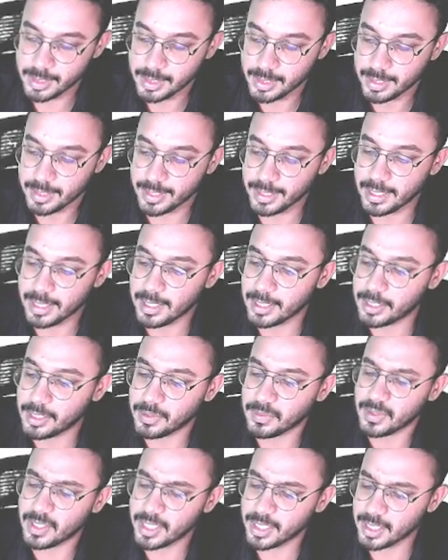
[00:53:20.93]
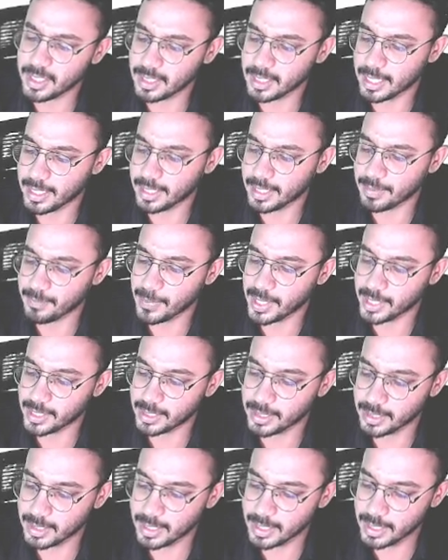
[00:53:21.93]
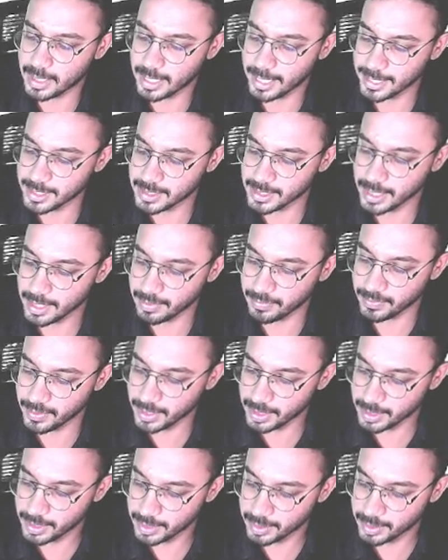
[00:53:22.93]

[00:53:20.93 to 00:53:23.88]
Relatively, like maternal HIV